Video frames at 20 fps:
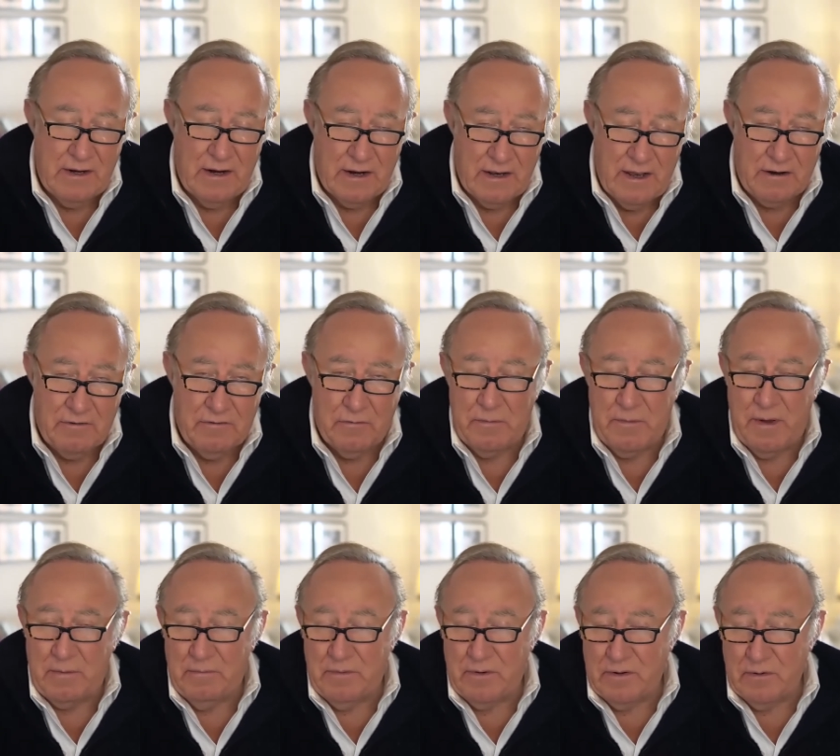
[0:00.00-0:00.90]
I can't
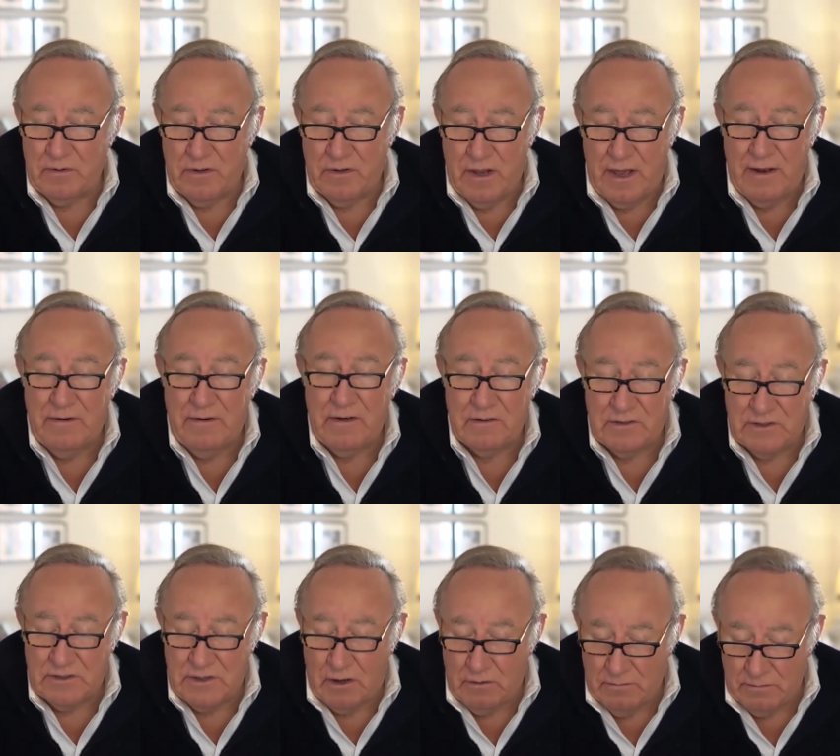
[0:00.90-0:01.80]
remember then,
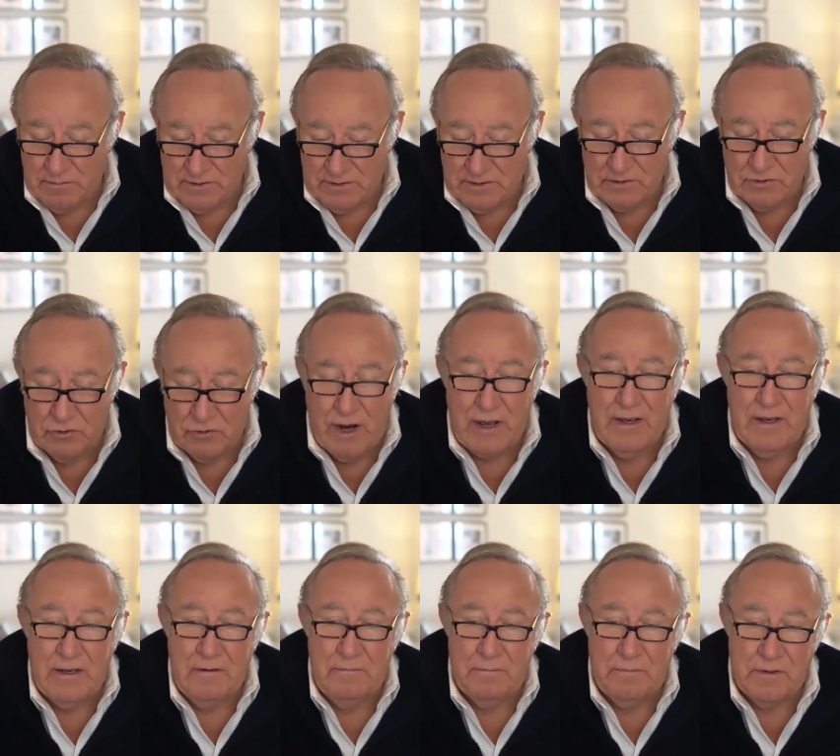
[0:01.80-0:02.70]
it's now Mr.
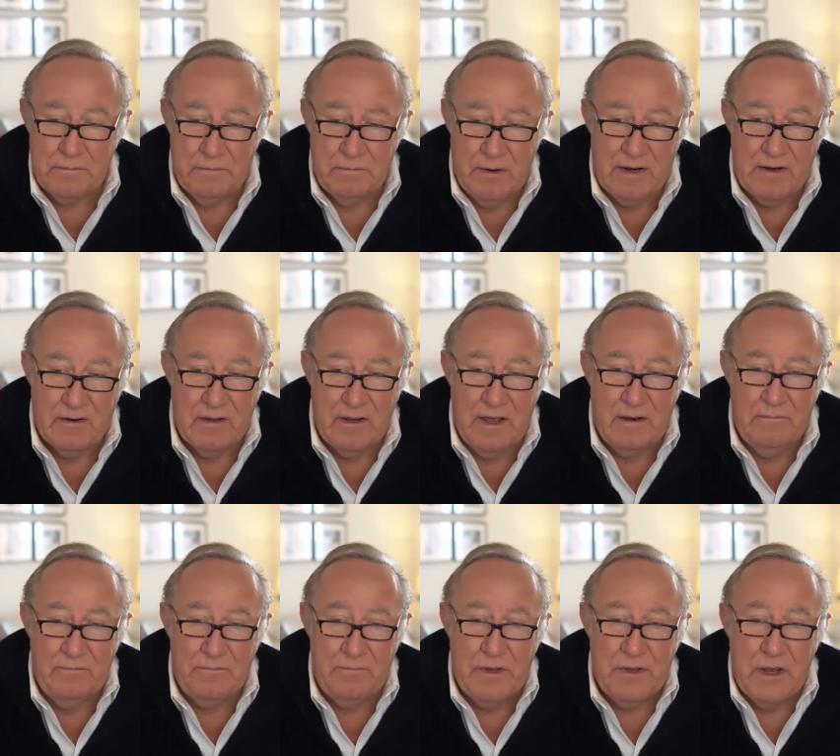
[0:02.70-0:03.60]
Draghi, but back
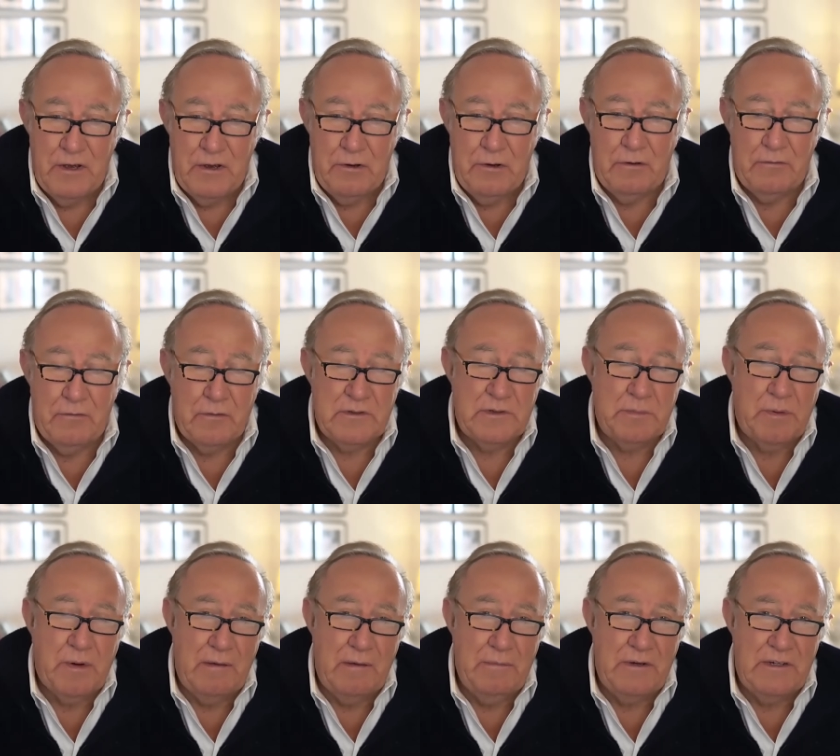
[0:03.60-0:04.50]
then, whoever was
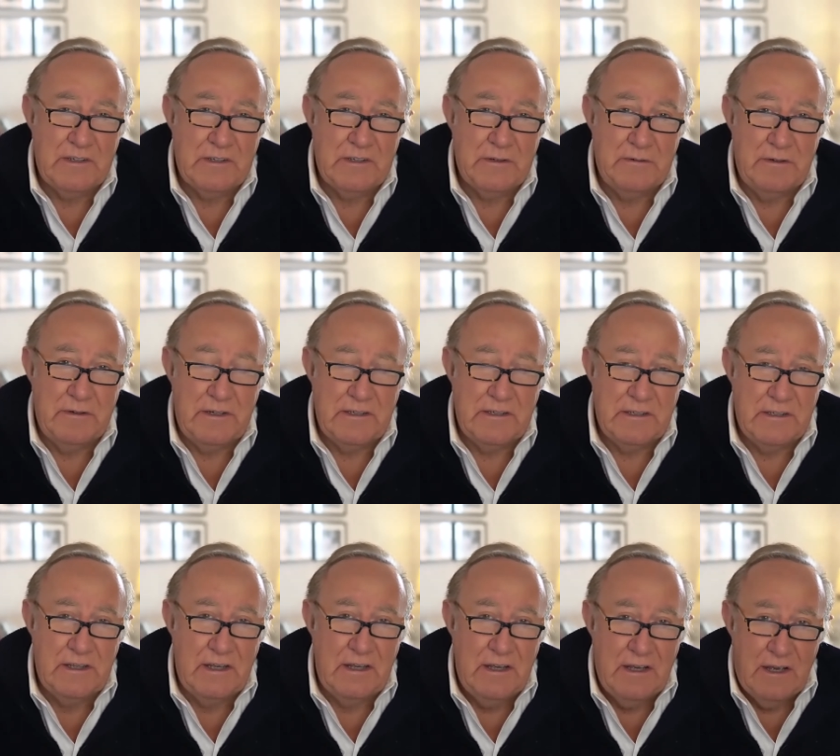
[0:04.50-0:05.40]
Prime Minister in
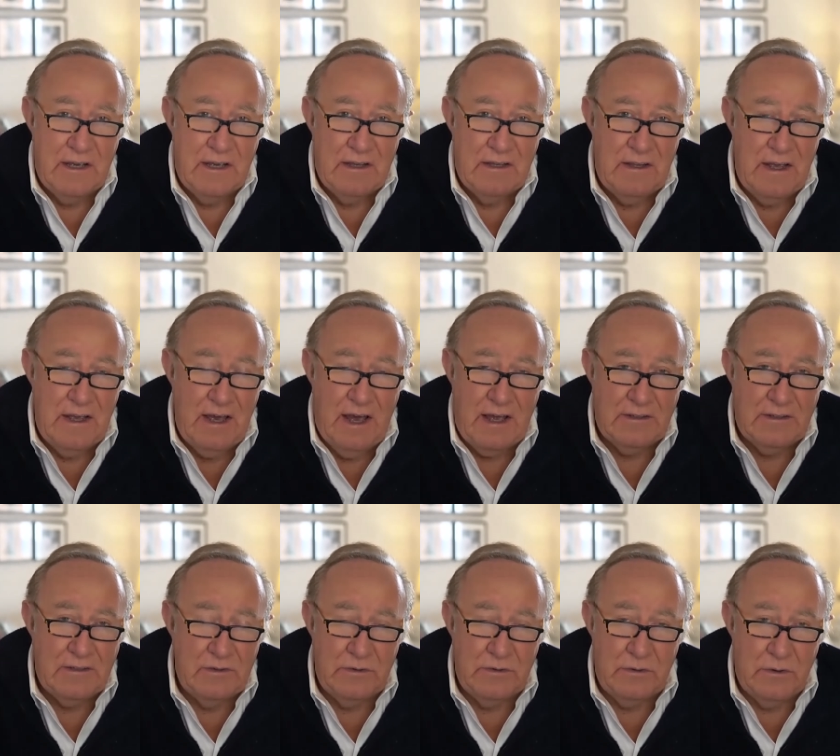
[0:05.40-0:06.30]
Italy, they had
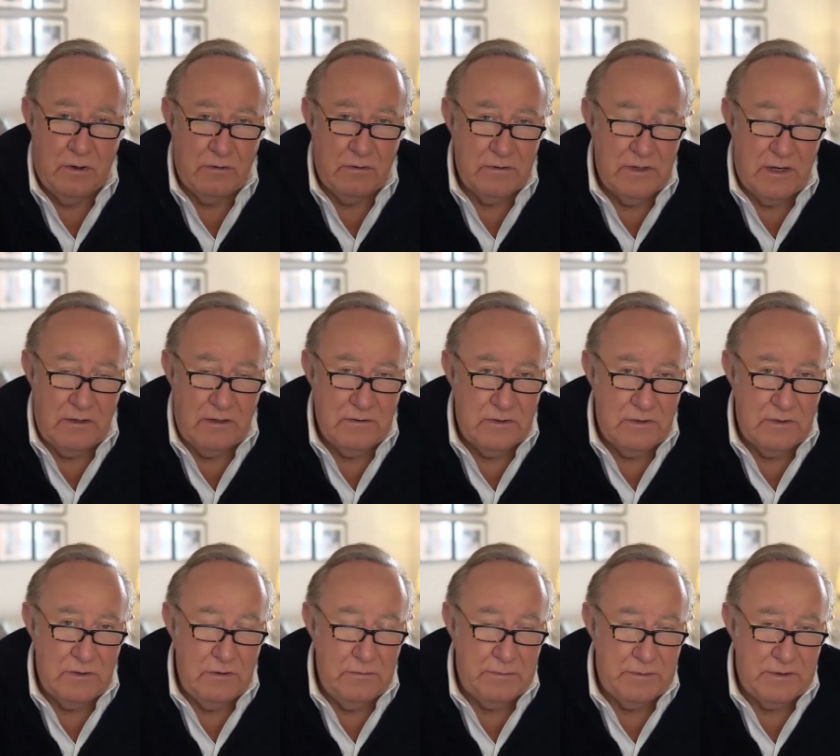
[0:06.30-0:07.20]
to do lockdowns
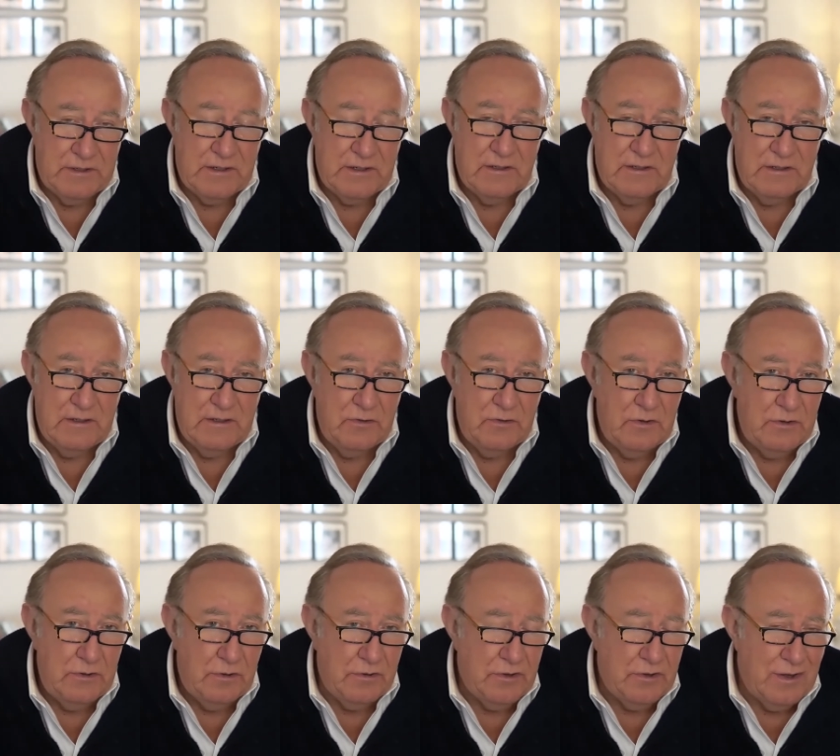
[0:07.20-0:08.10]
too, particularly in the
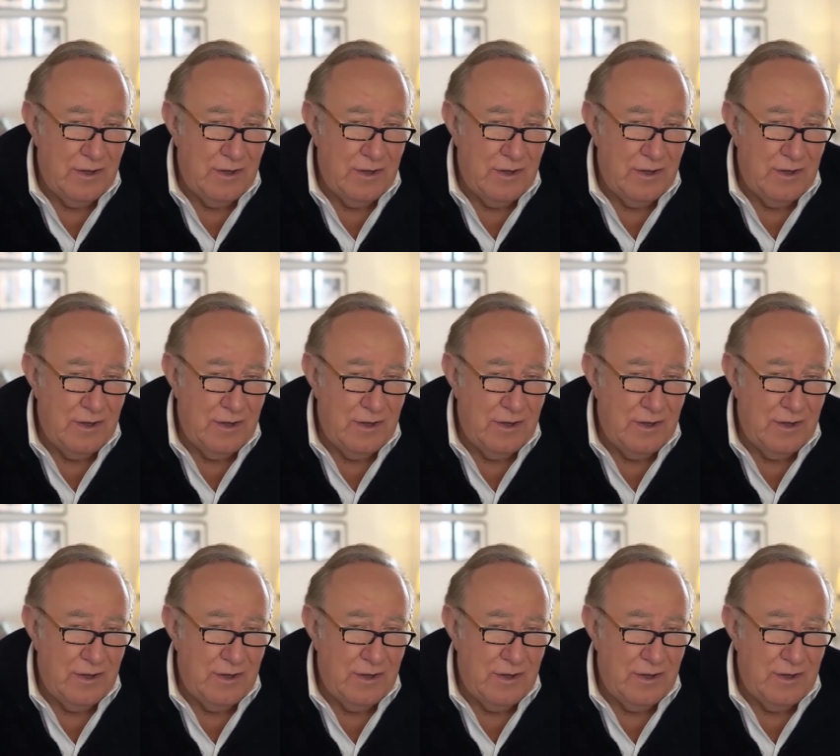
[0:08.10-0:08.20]
north.